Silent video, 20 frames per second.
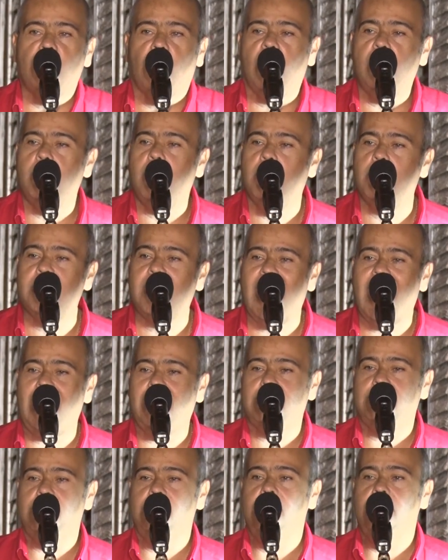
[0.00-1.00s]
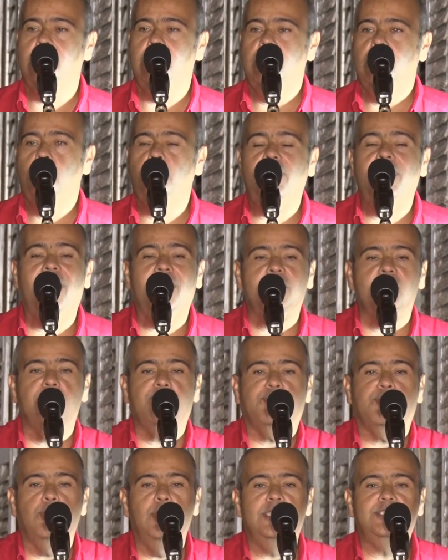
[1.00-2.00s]
Y'all remember that? We ain't had no
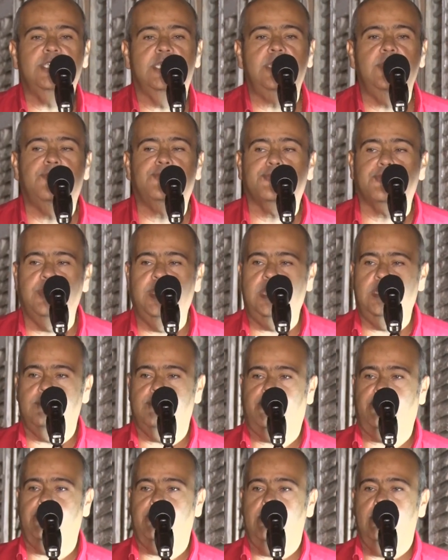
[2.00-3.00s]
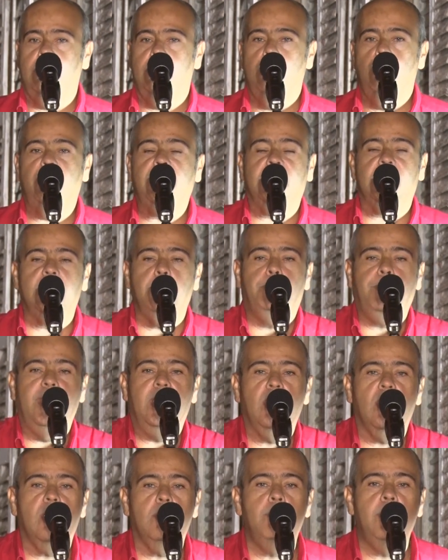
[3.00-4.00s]
sewage in the streets. We could have
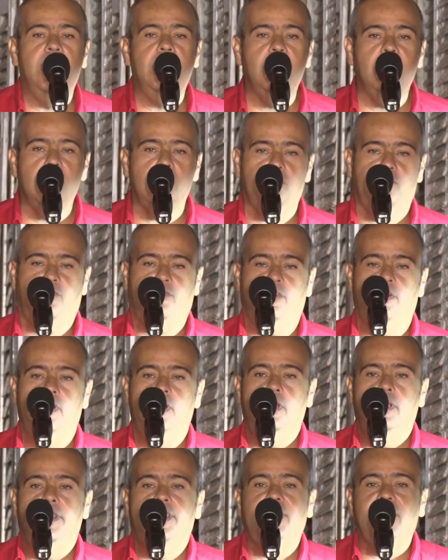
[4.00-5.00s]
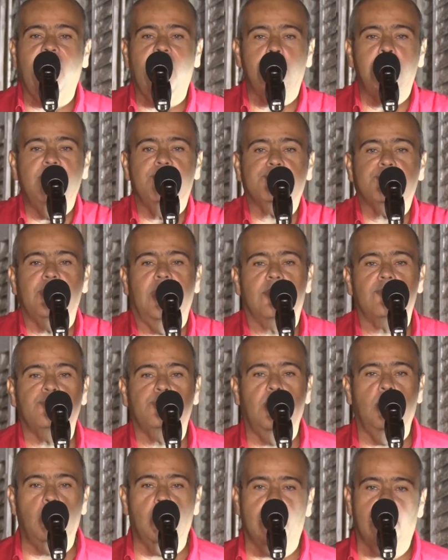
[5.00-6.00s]
paid our bills. The garbage
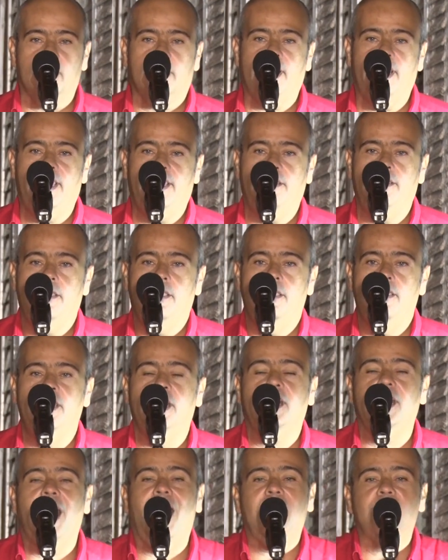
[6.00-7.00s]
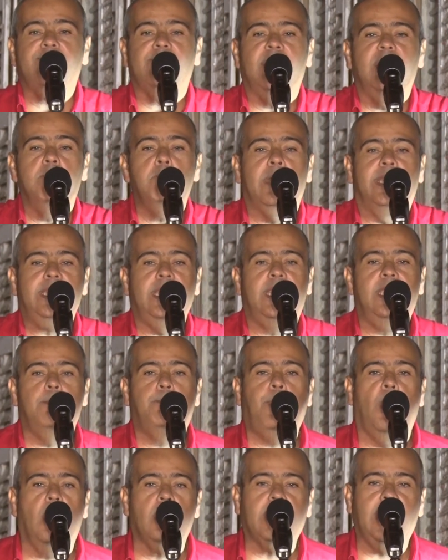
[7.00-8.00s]
trucks were working. You could have little money in
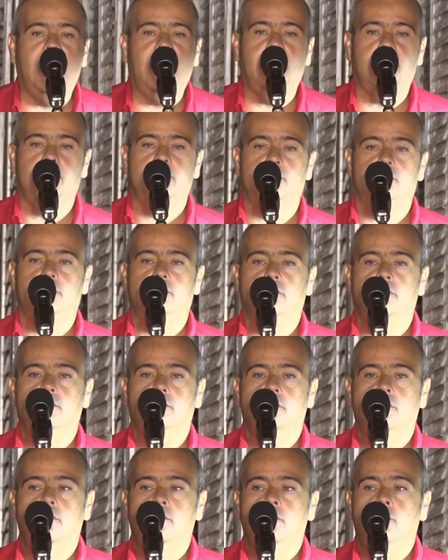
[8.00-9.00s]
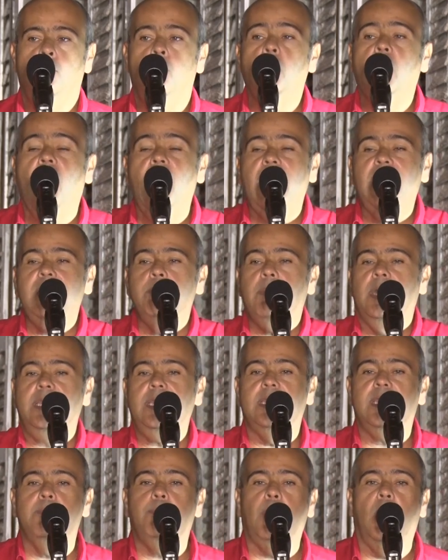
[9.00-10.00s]
your pocket. Who got any
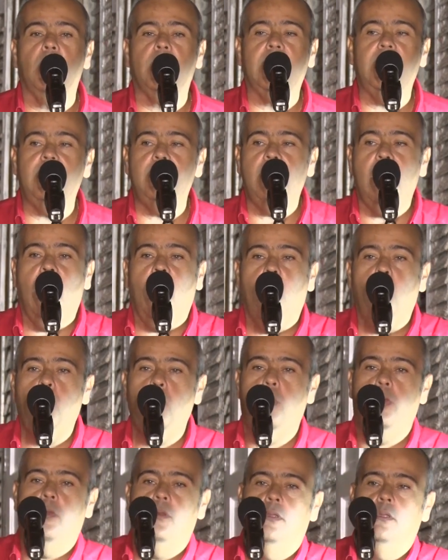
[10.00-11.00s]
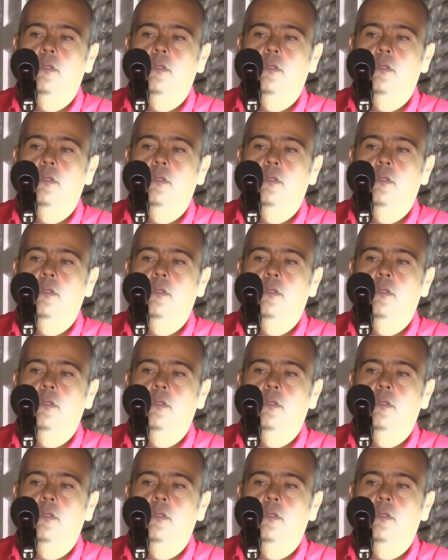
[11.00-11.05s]
money in the pocket now?